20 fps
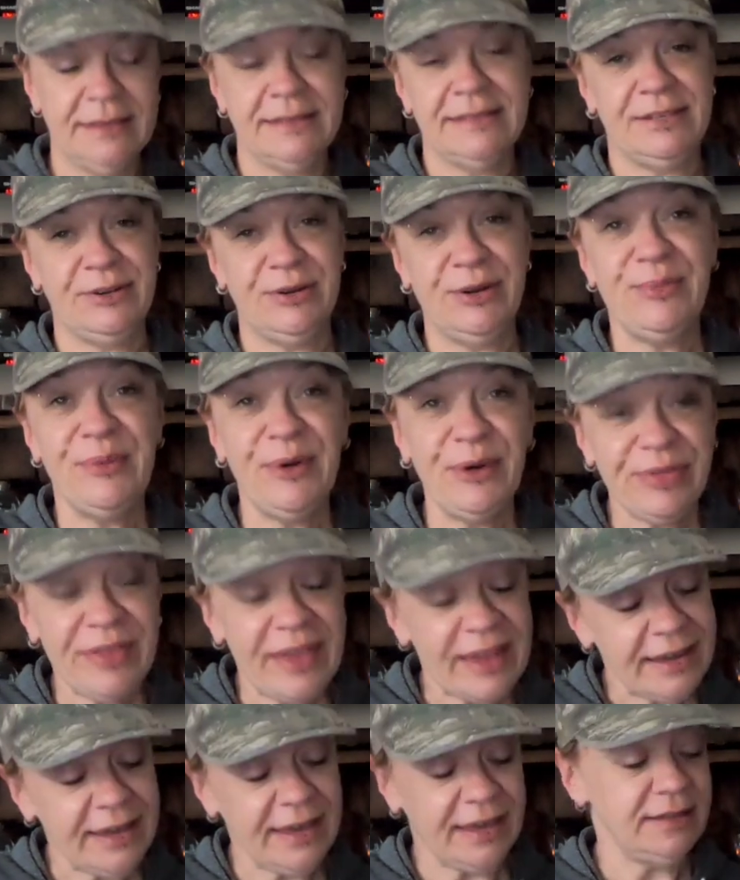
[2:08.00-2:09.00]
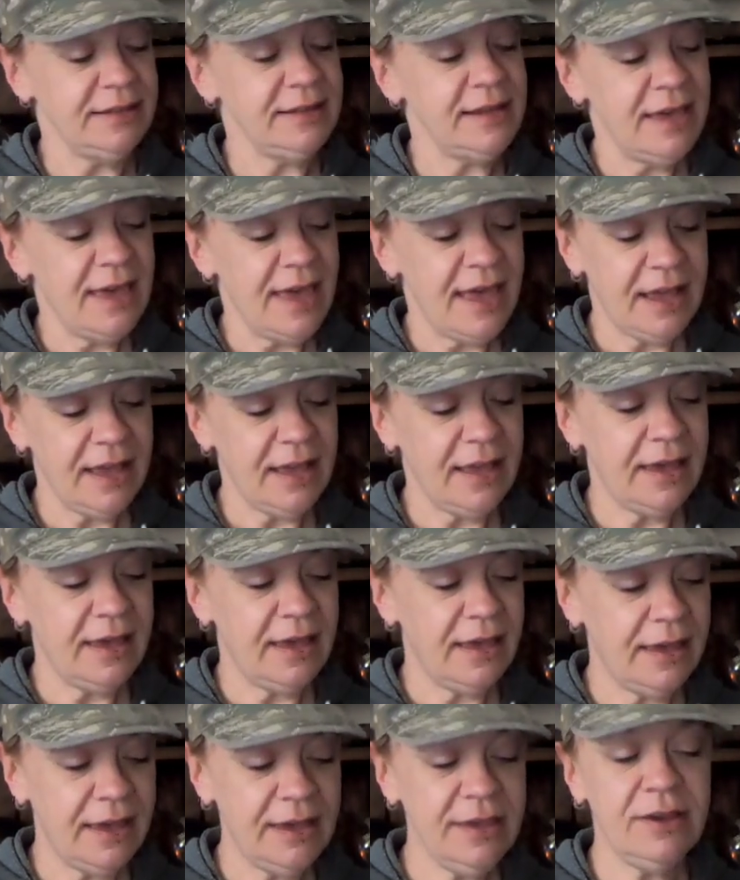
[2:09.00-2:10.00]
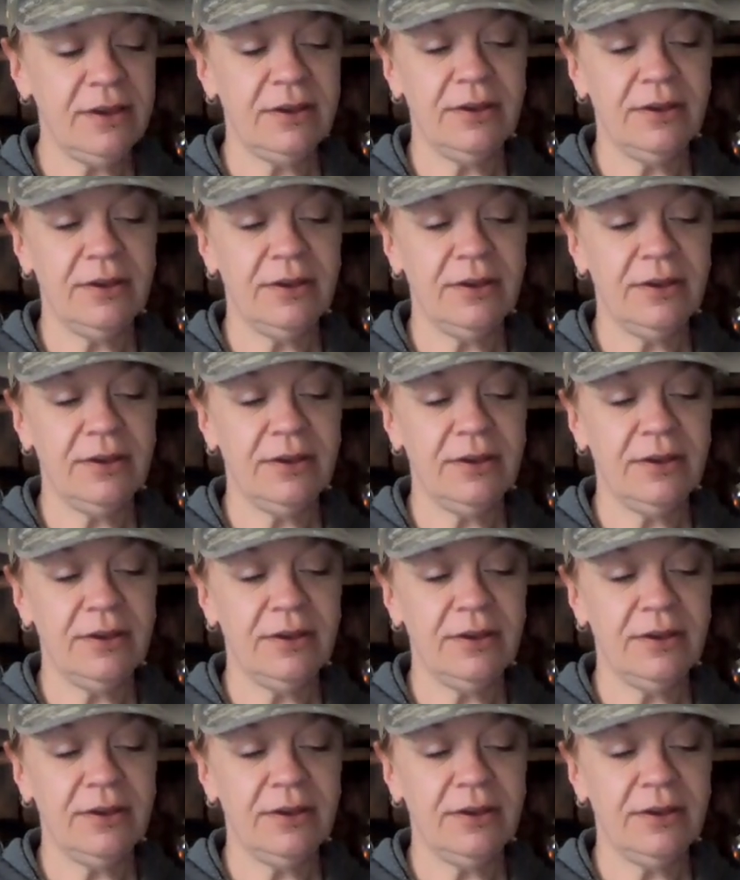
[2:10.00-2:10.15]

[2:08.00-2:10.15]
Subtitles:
Sorry about that again. A year